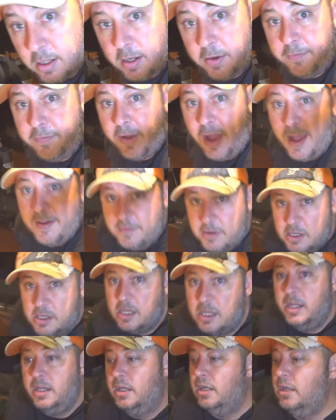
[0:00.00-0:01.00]
If you haven't
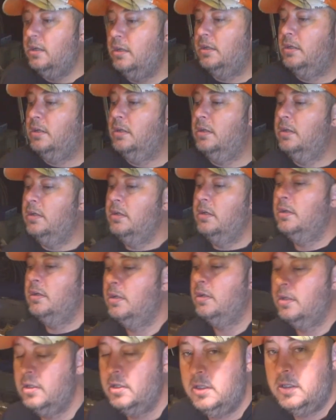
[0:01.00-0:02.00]
seen it,
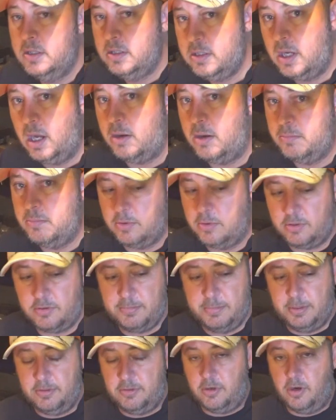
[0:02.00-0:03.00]
go and watch
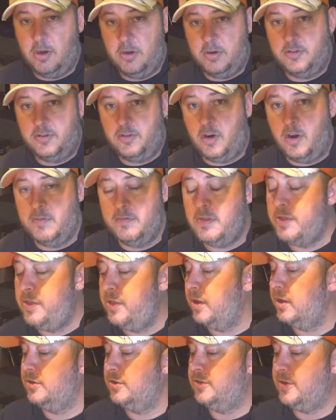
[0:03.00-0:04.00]
me trying to drive the
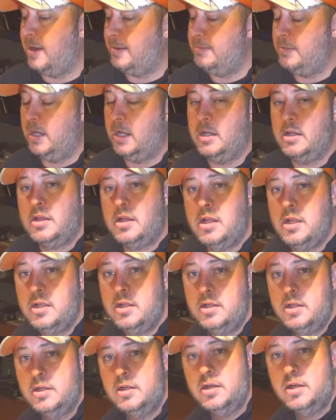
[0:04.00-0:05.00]
thing at Jap Nats.
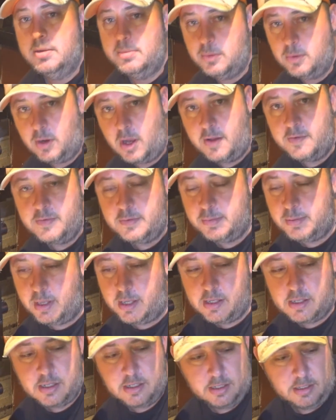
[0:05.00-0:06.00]
I'm all over the
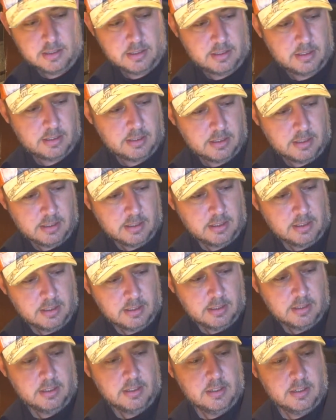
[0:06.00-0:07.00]
place.
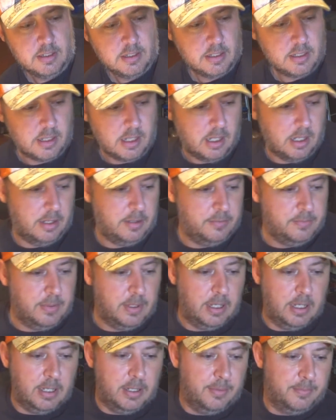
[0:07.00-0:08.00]
So,
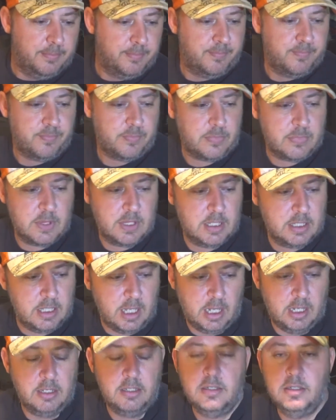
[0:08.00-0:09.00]
um,
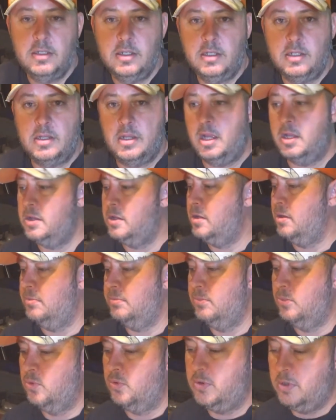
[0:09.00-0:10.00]
yeah, it's, it's got
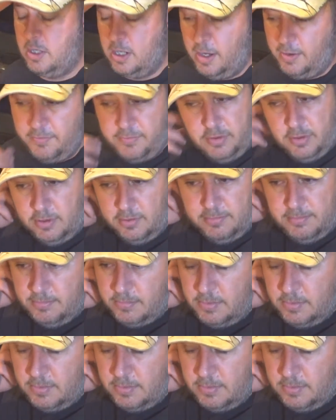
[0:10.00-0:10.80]
more than enough to